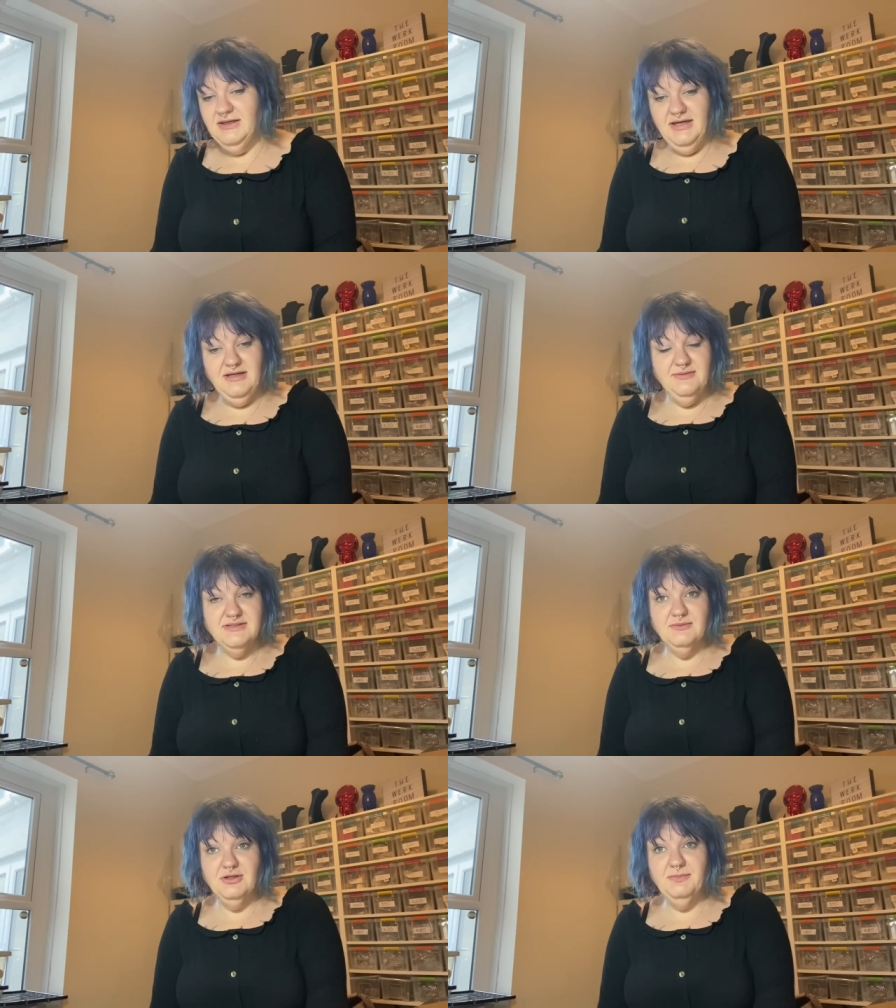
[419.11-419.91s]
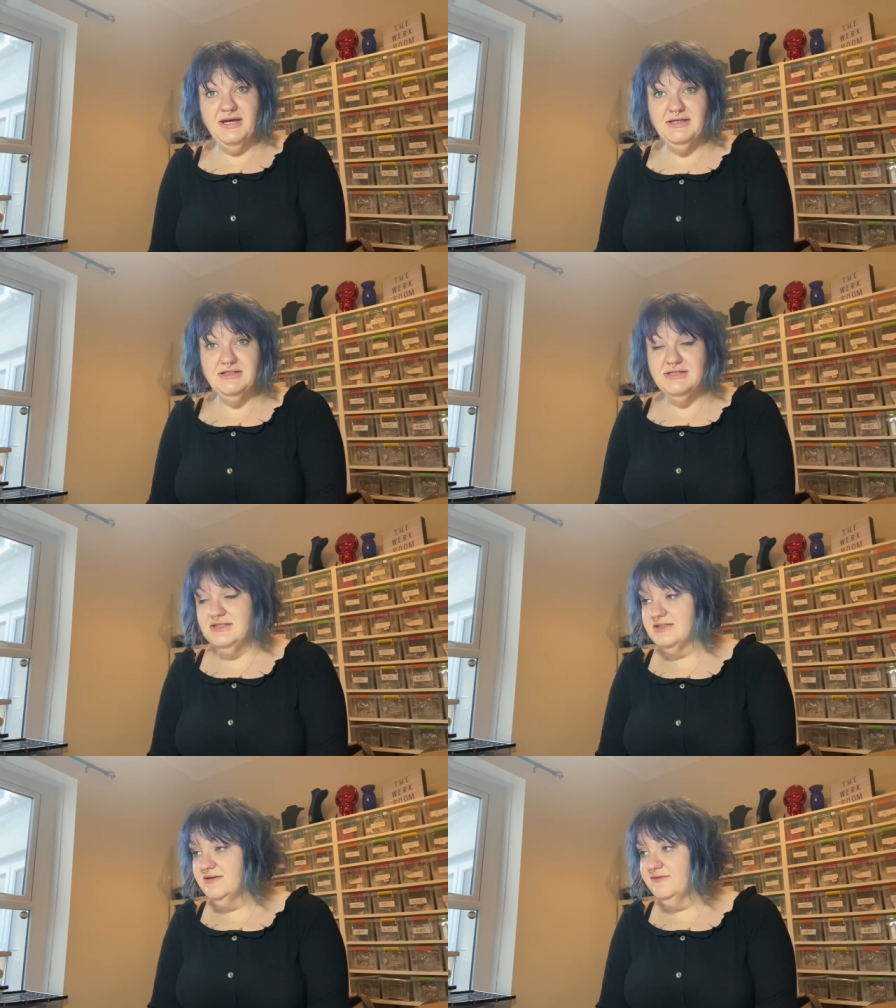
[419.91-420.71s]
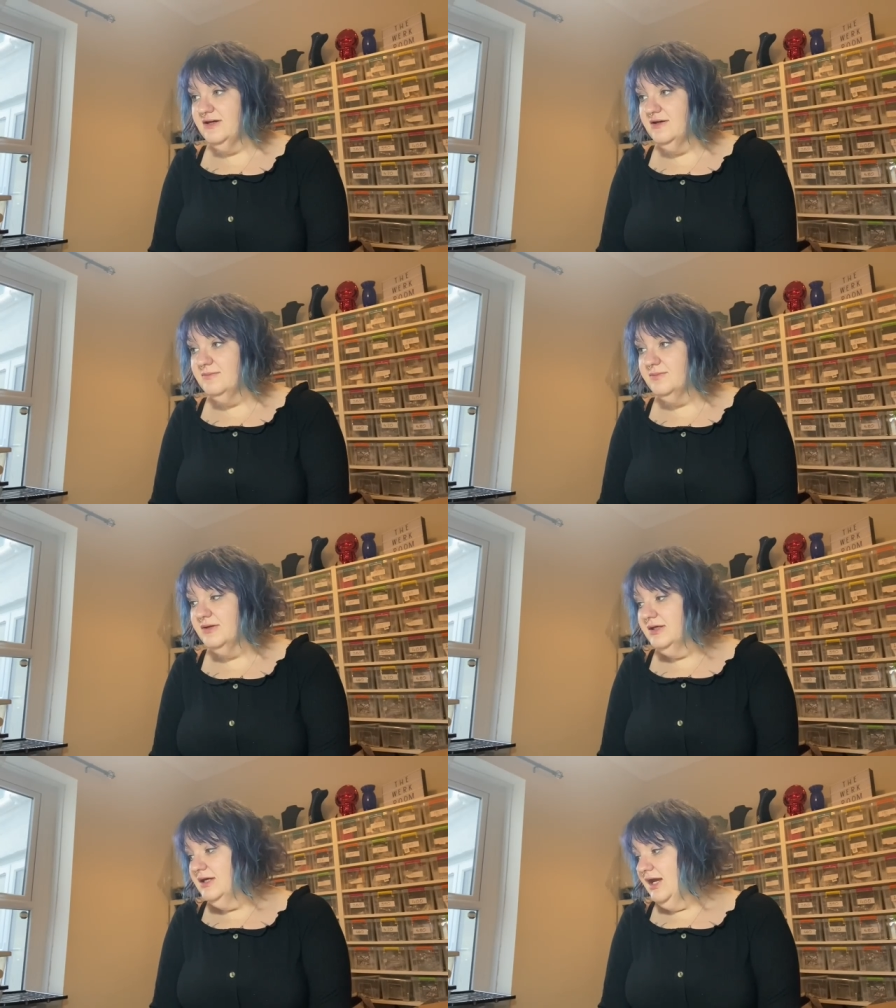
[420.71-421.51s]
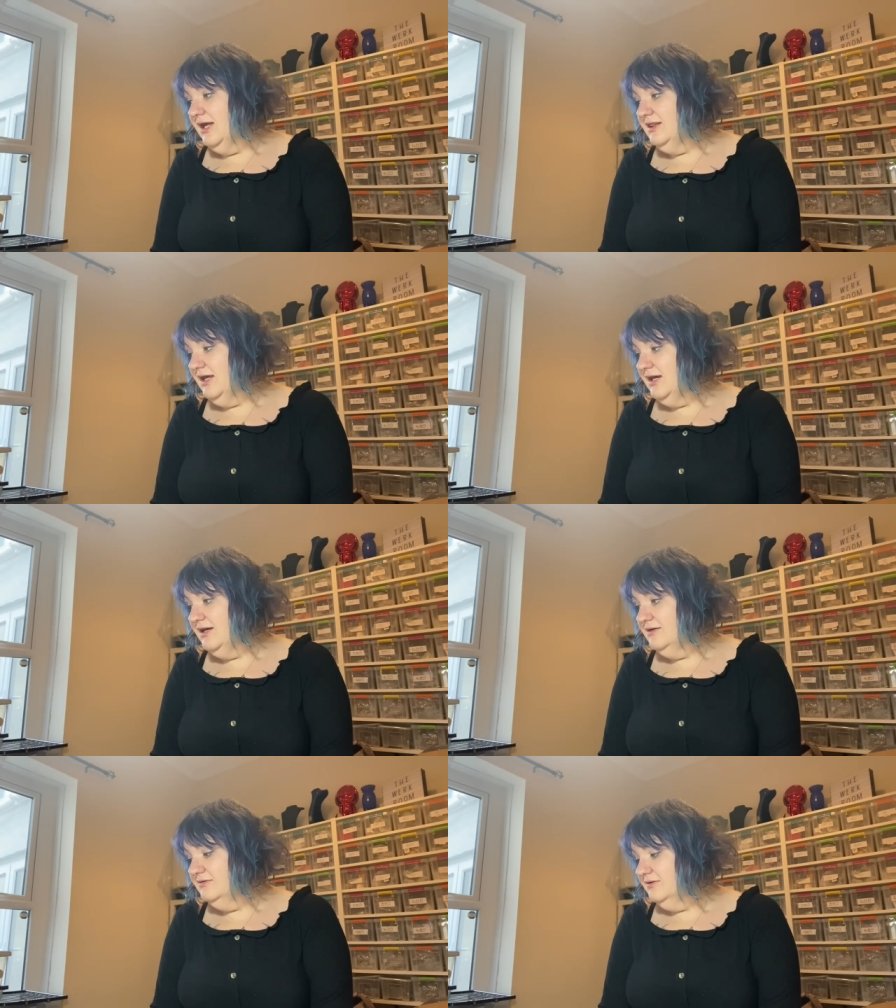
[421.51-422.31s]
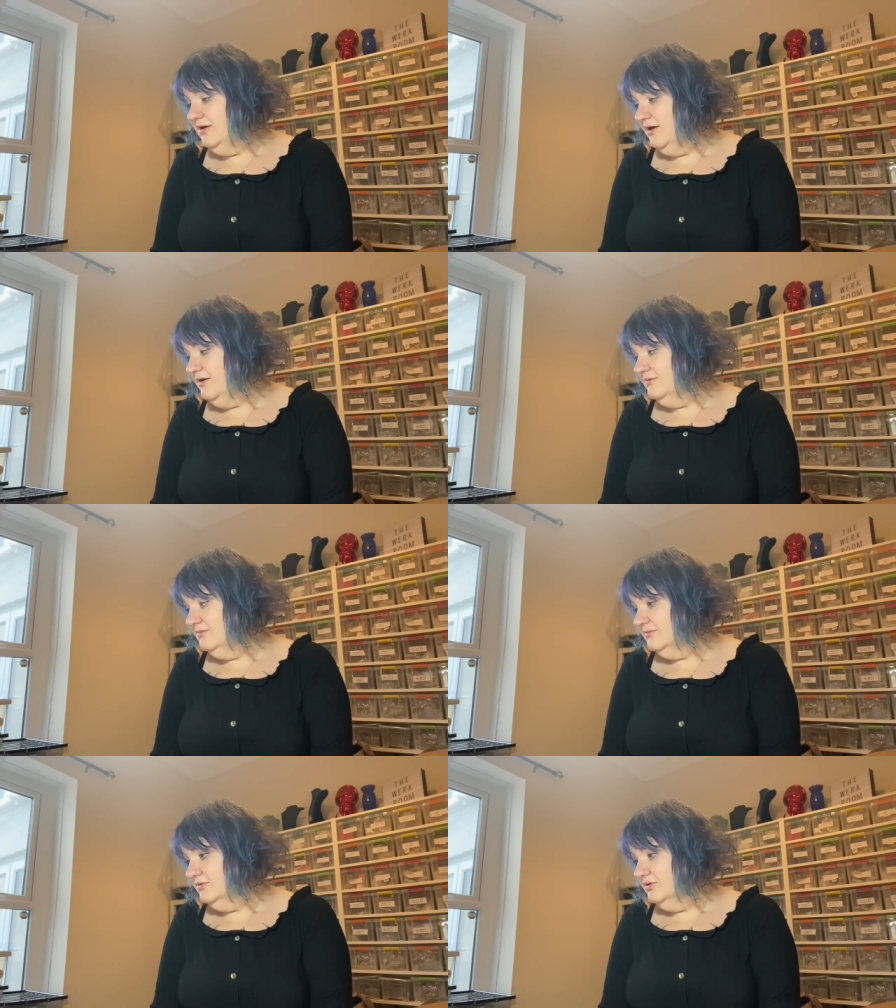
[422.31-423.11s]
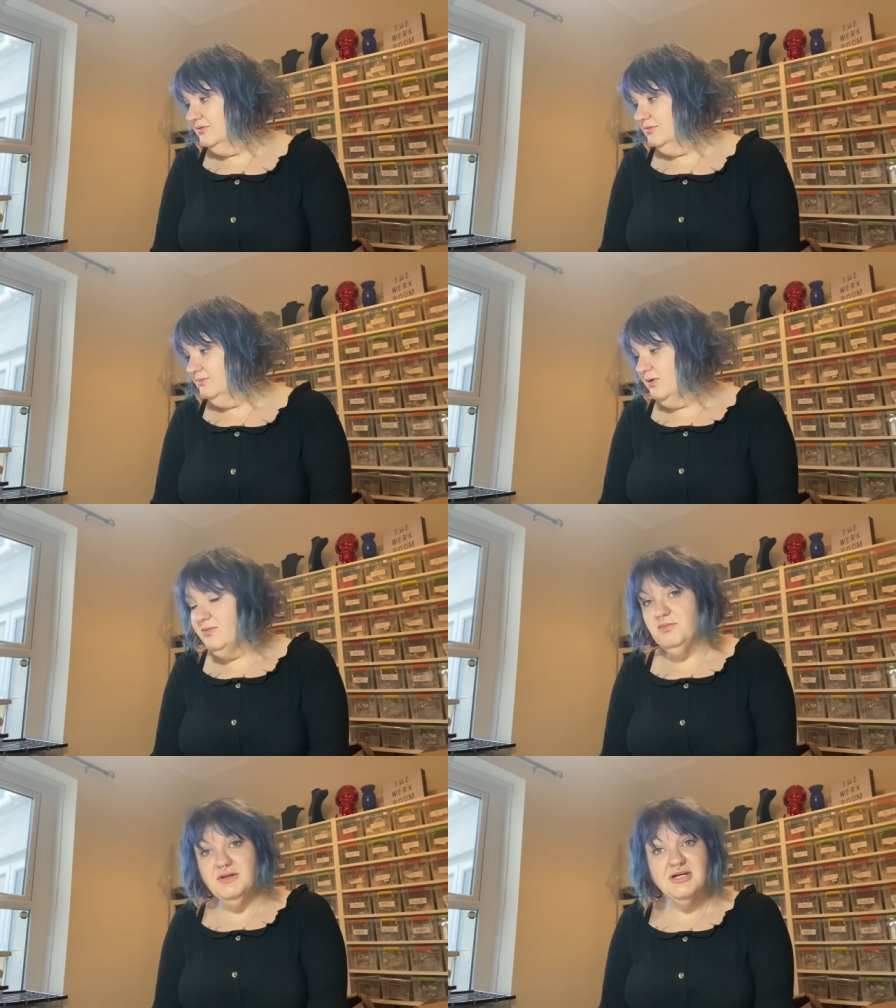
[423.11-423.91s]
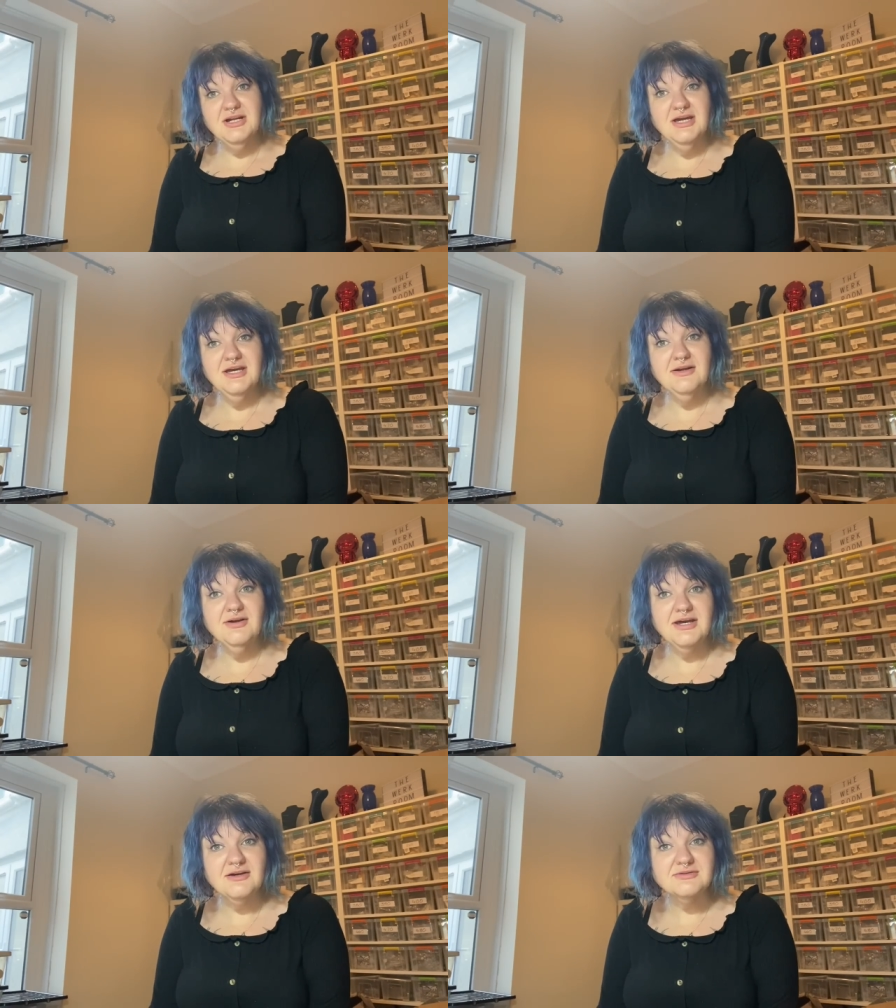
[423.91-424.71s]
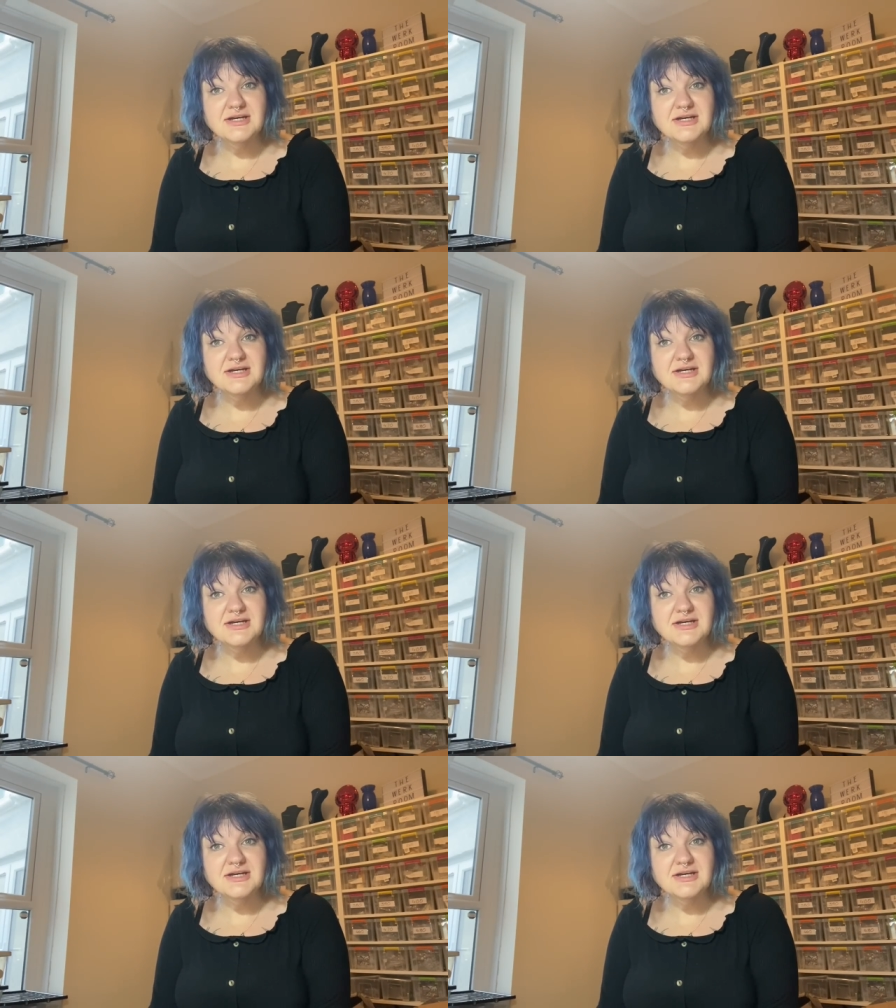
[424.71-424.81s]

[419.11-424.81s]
Anyways, I'm going to package this stuff up and then probably going to head on out